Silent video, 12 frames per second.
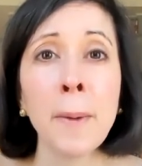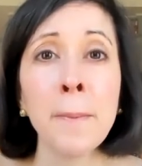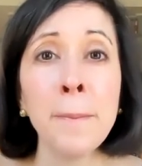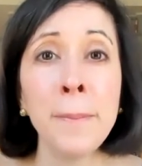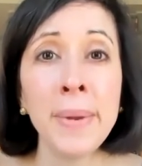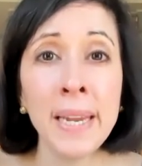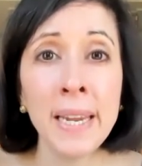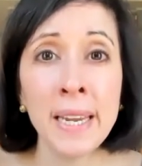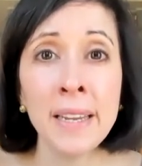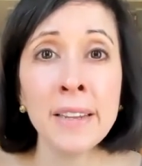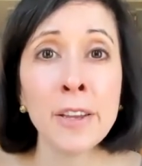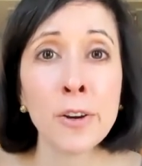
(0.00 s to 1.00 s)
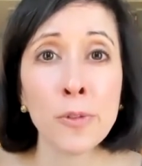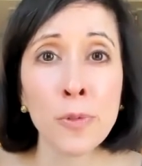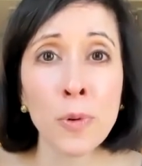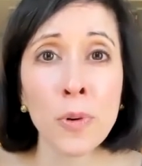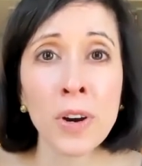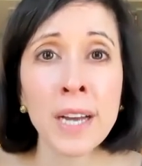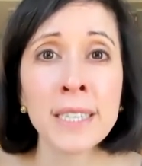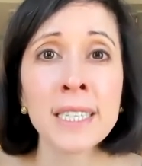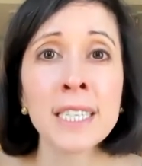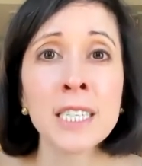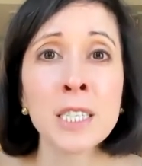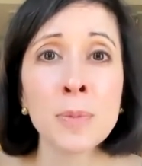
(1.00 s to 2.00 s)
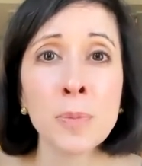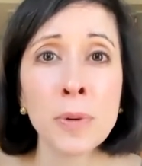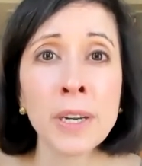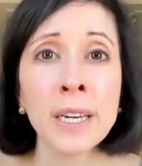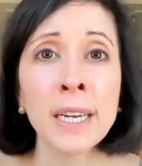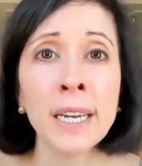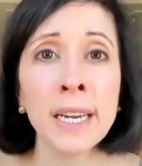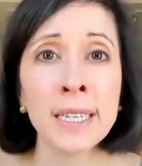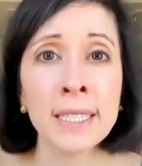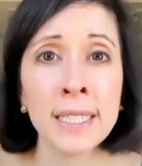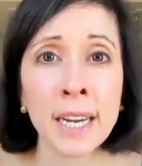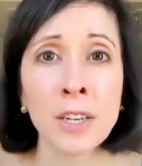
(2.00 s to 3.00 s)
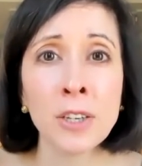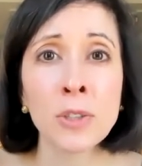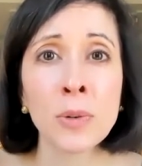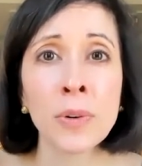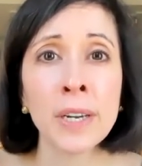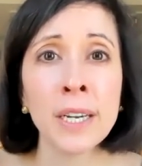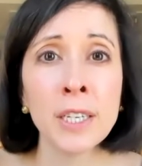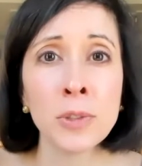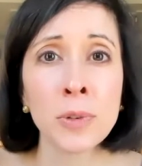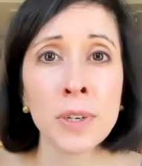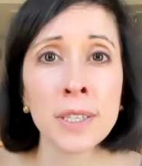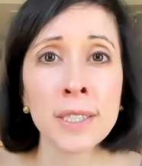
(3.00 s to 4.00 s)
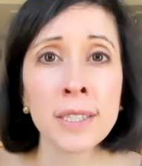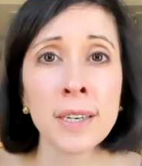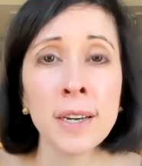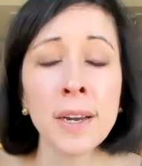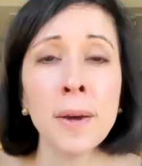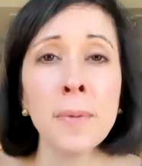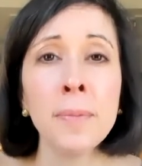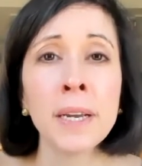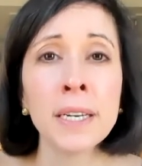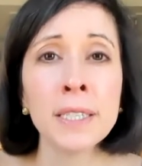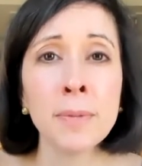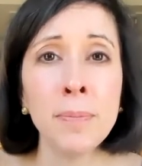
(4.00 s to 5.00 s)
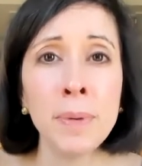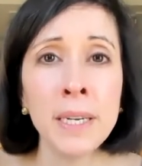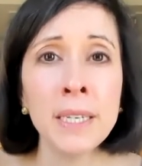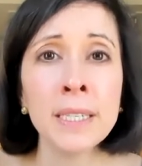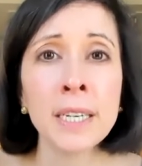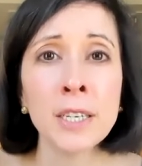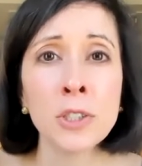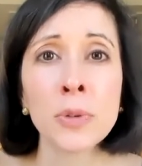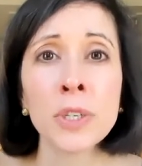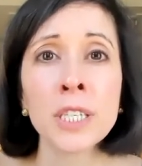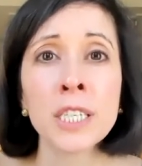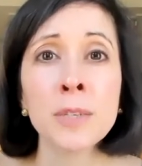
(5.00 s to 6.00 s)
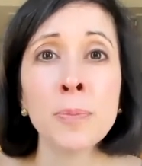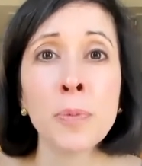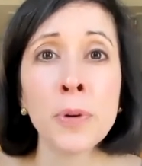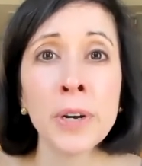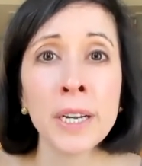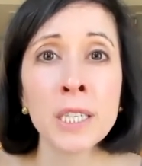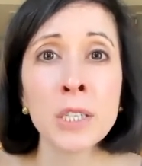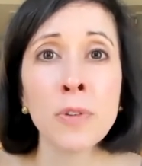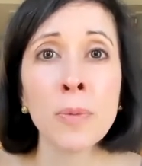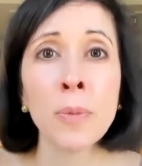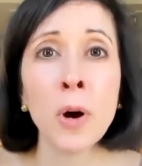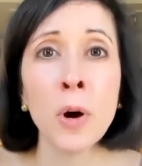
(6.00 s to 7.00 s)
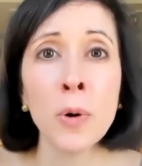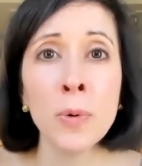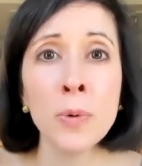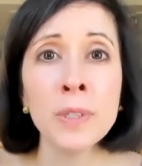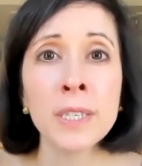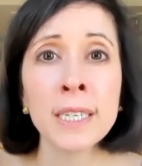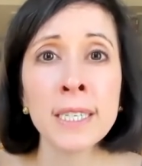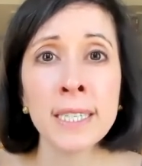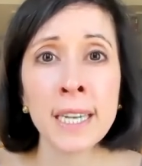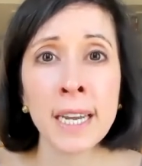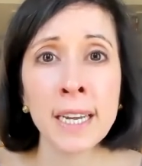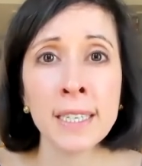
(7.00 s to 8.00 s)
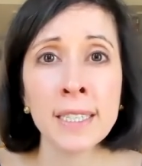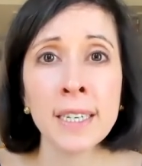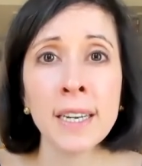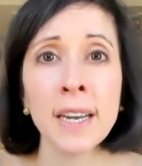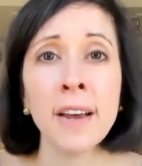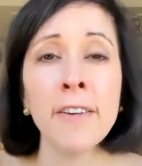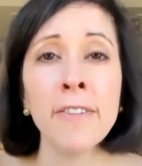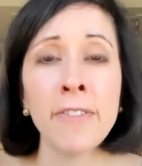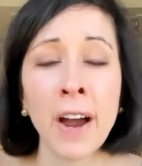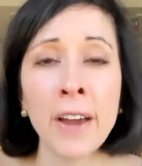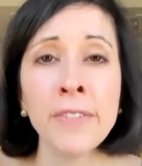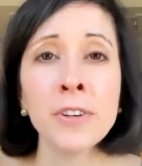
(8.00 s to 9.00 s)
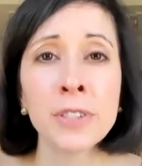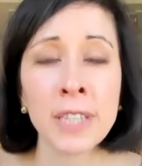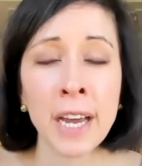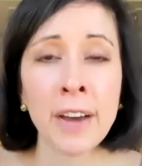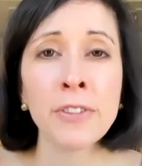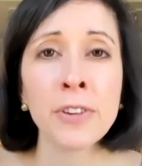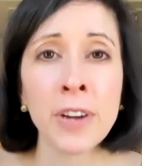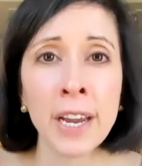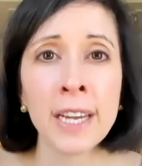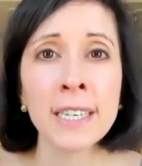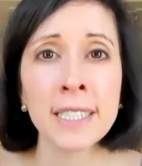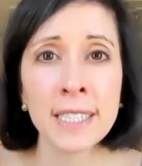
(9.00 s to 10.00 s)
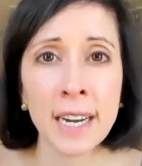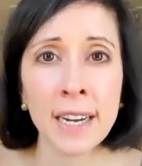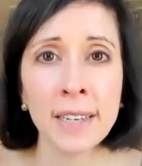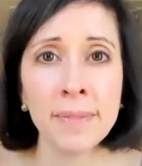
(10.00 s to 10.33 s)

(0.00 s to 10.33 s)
B, therefore, has a springing executory interest because B's interest springs from O's estate 5 years after A has died.